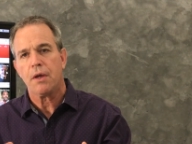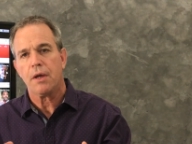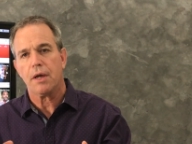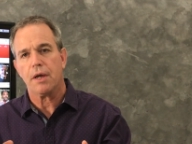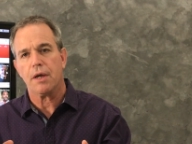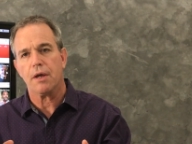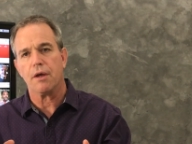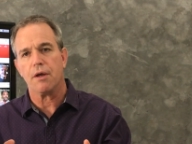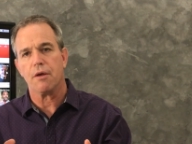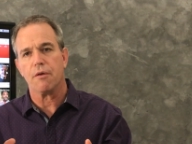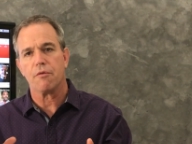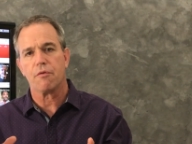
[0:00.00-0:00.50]

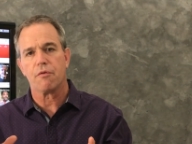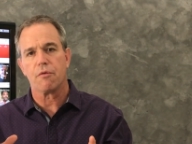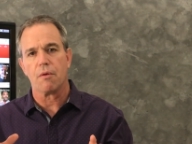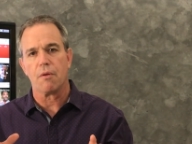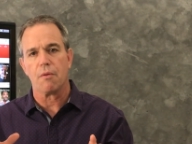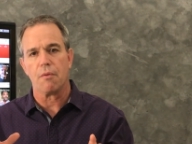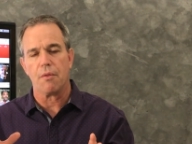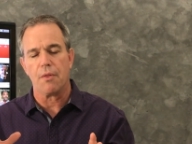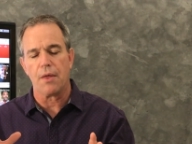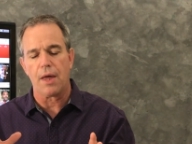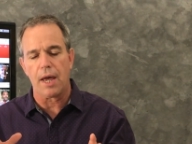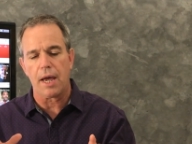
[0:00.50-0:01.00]
is
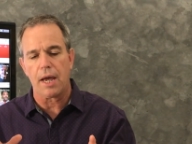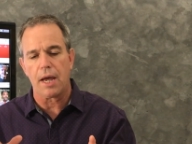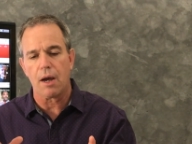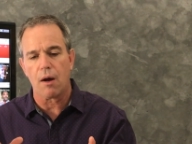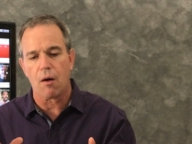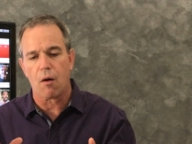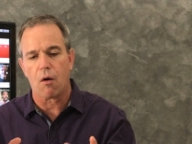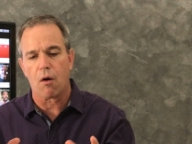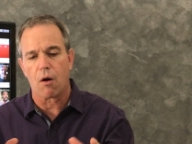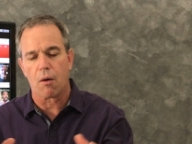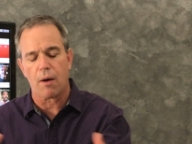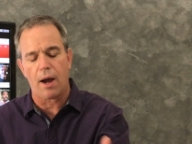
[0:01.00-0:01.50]
they
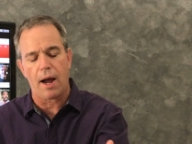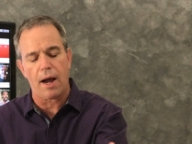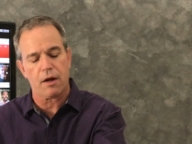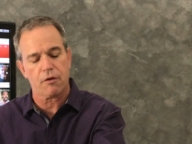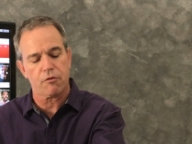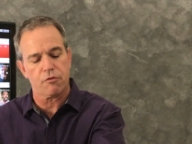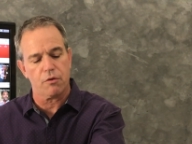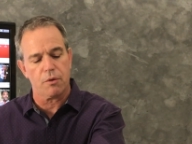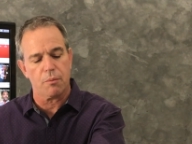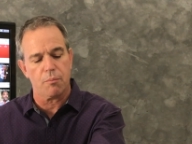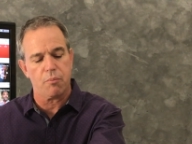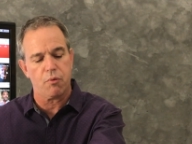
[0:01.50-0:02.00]
are
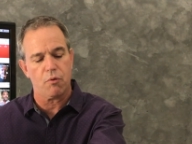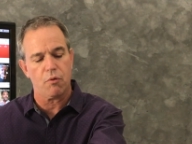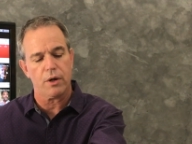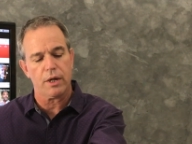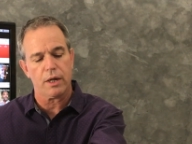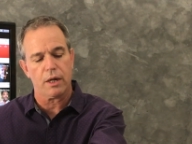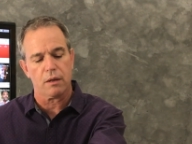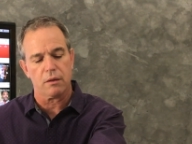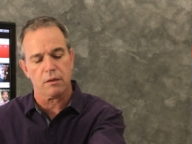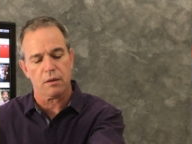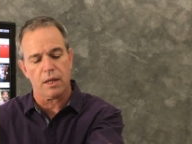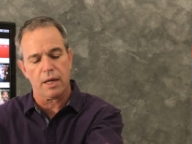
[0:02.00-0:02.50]
actually putting
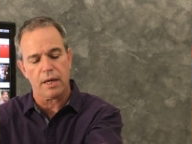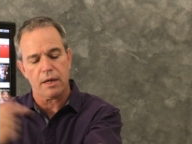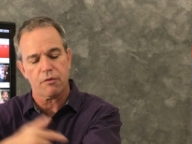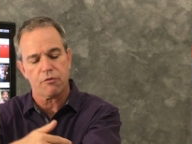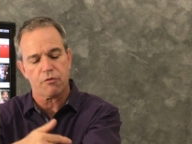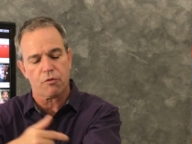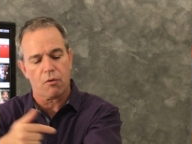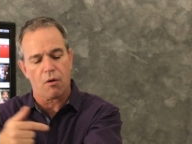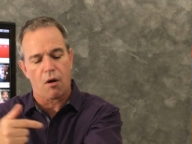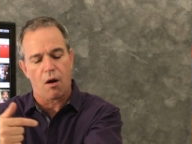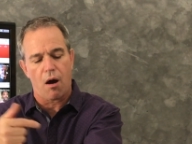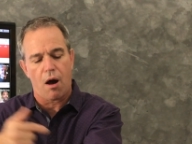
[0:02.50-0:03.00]
a
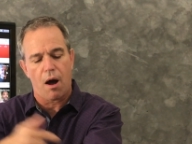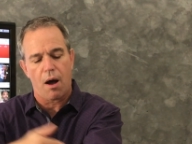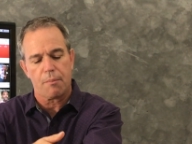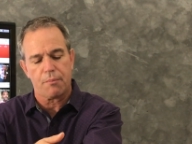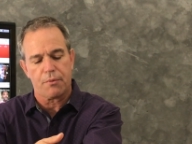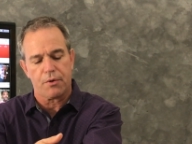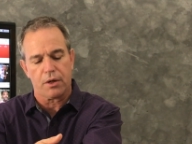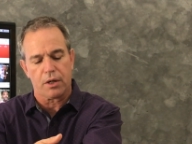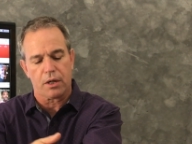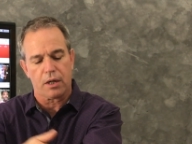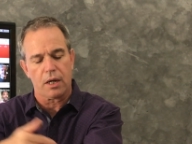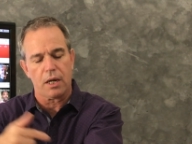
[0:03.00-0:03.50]
laser
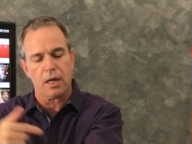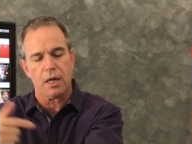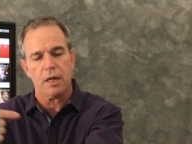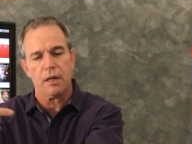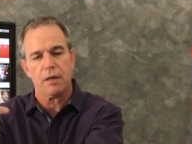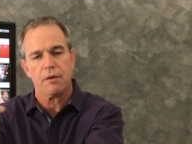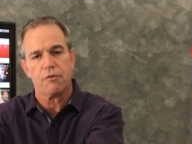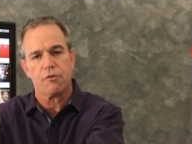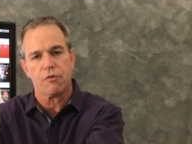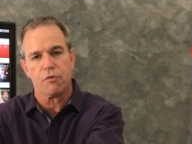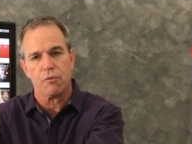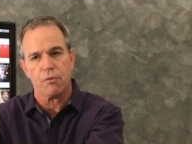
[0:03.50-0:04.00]
optic
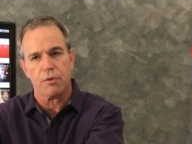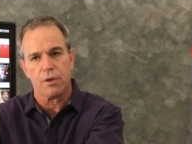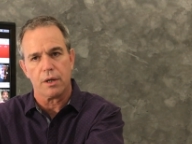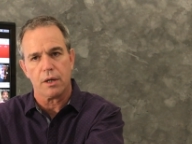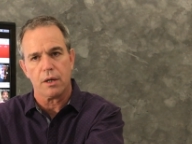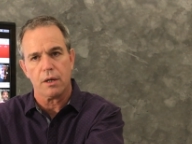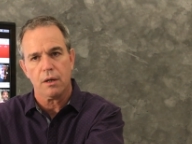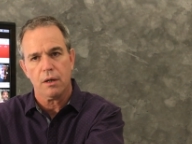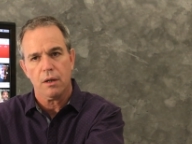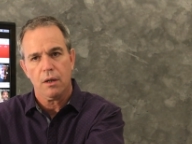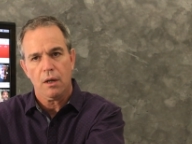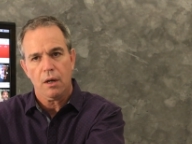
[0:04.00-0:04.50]
into
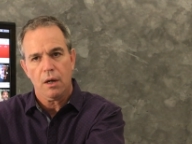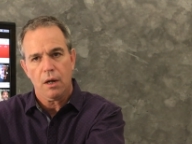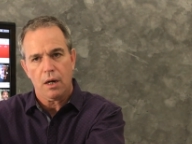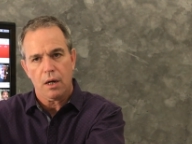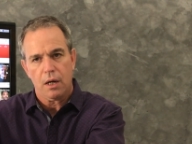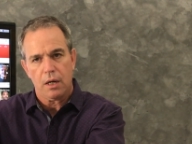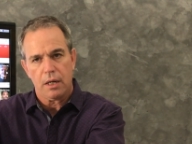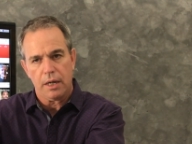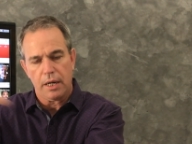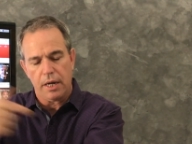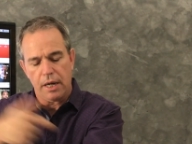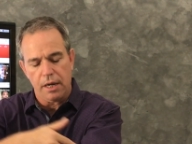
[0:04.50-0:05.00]

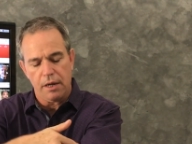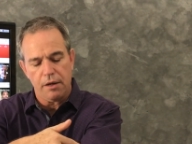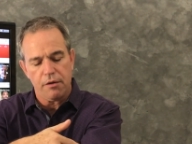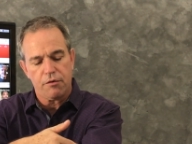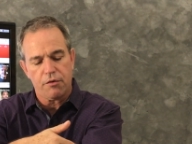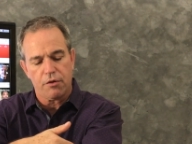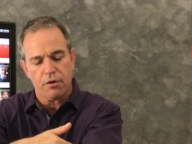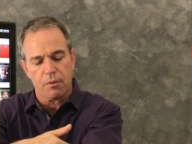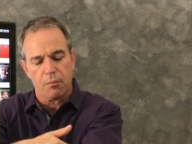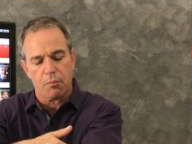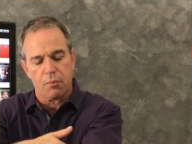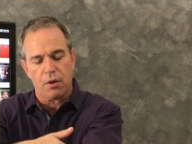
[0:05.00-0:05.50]

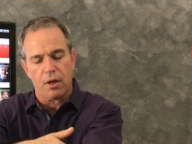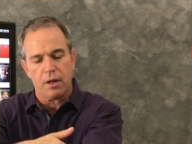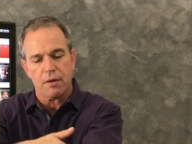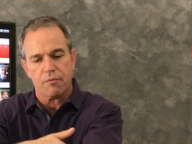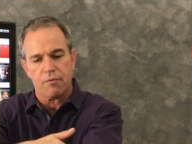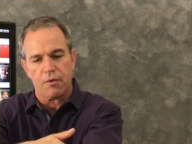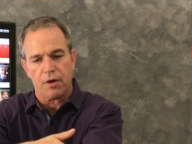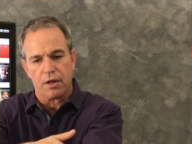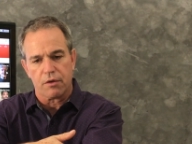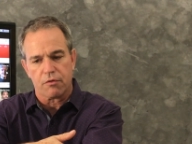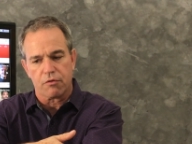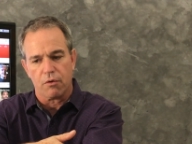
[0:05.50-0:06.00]
the blood
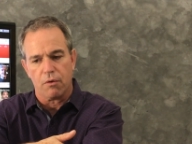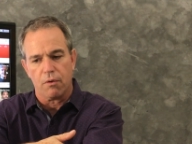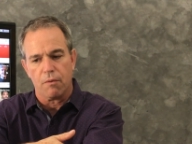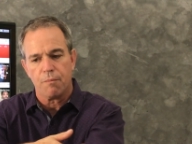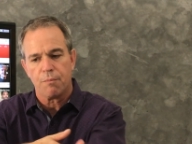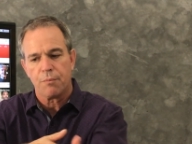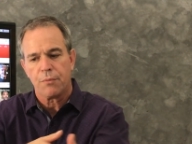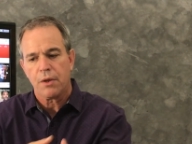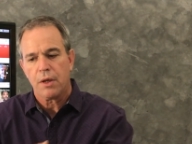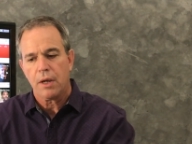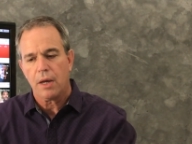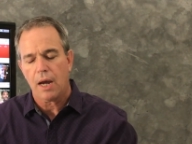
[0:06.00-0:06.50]
vessel,
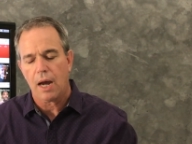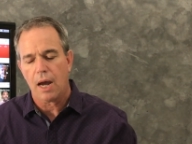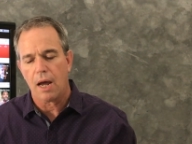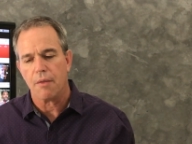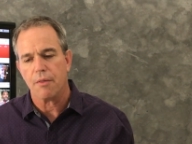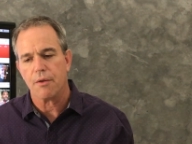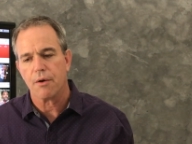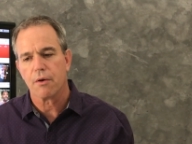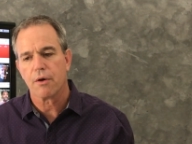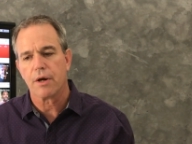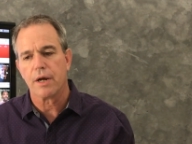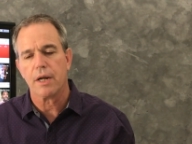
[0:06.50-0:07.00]
and
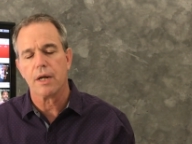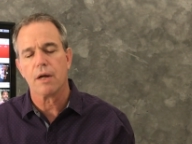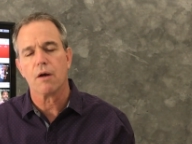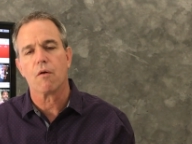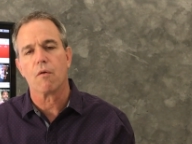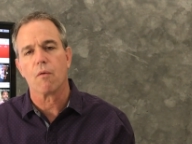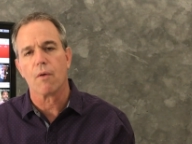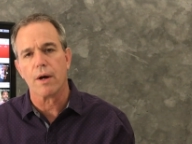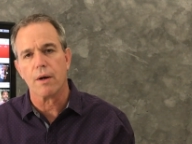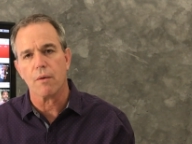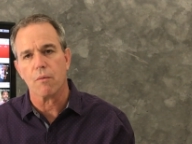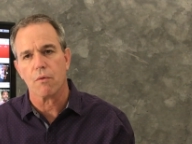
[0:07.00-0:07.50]
they're getting
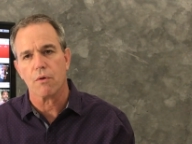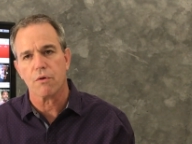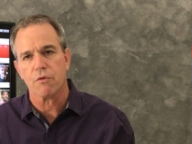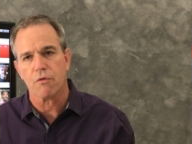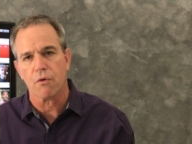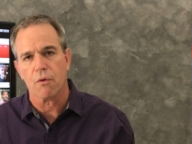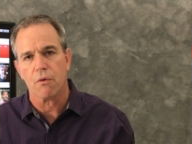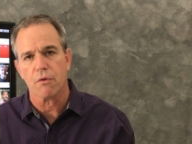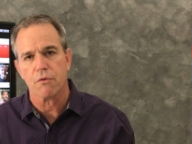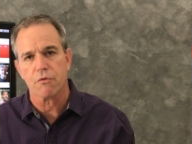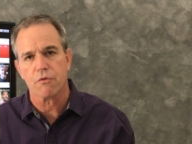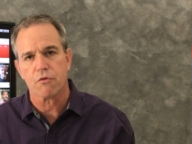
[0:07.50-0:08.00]
great
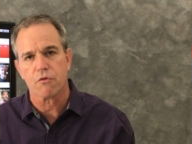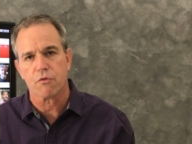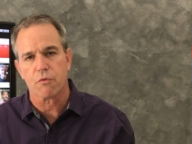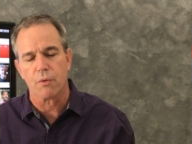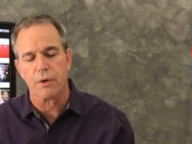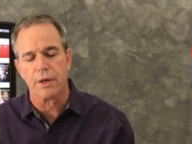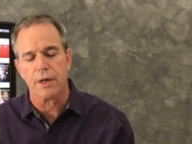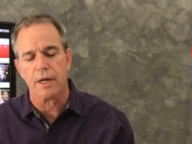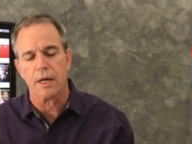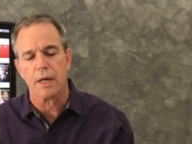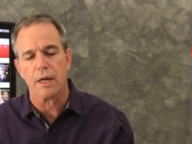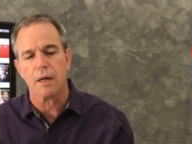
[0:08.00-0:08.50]
results
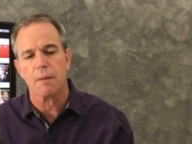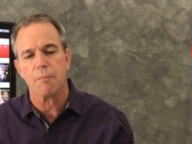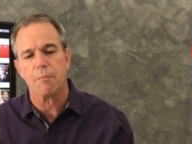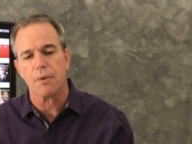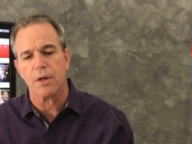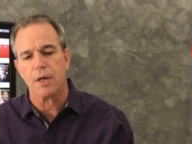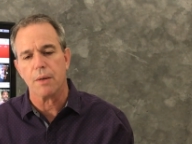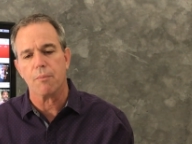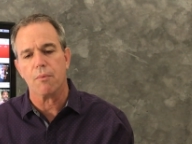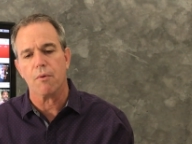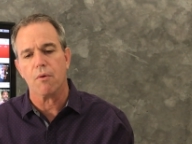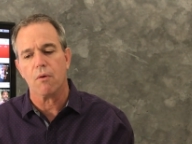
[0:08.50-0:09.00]
treating
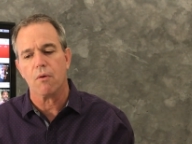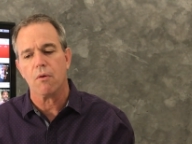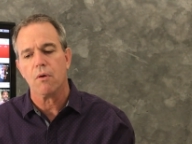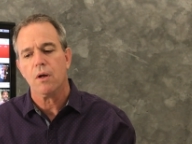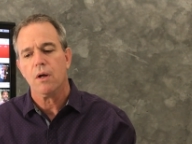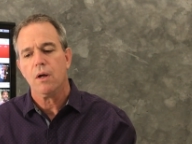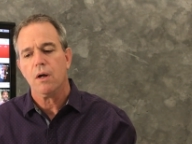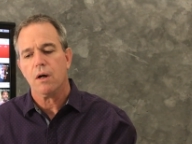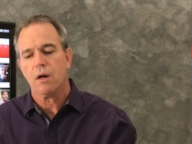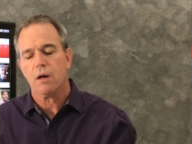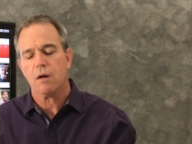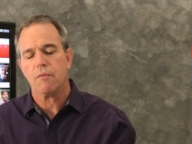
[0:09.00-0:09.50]
people
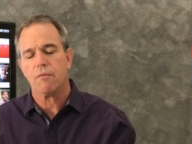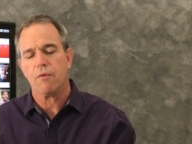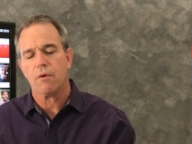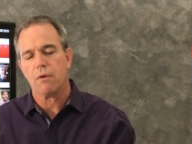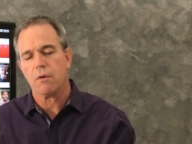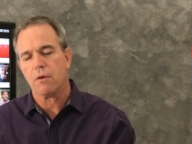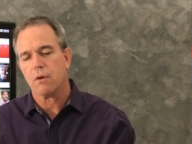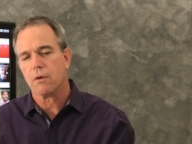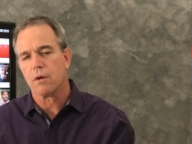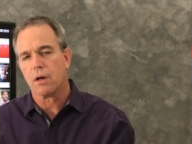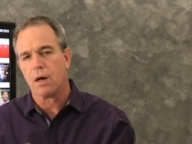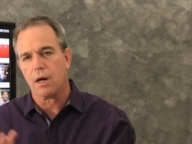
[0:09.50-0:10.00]
of
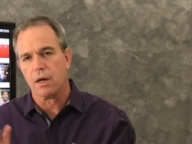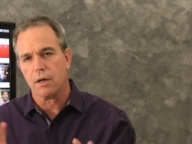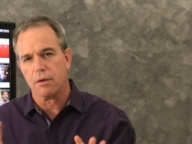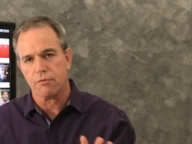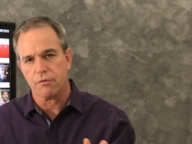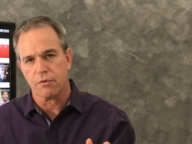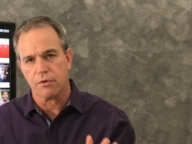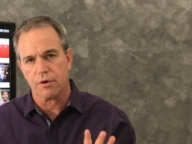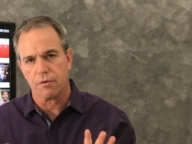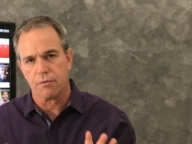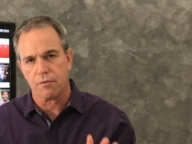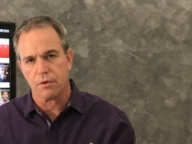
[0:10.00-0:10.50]
all kinds
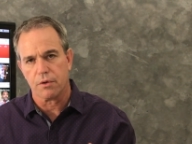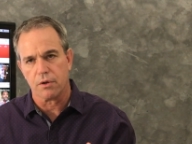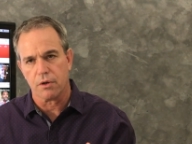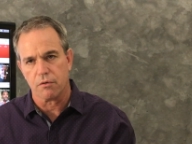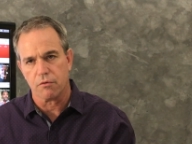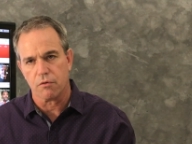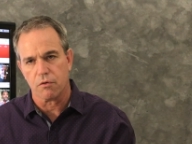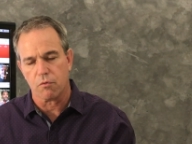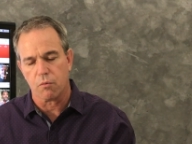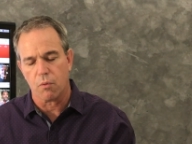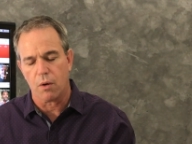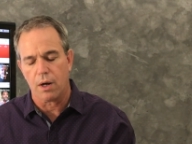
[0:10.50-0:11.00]
of different
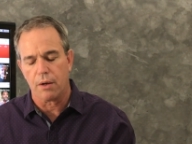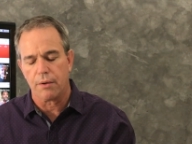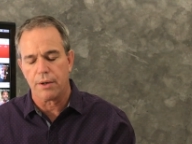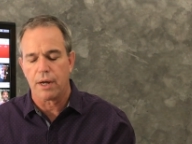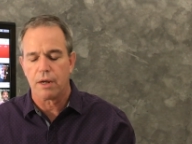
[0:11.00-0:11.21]
things as well.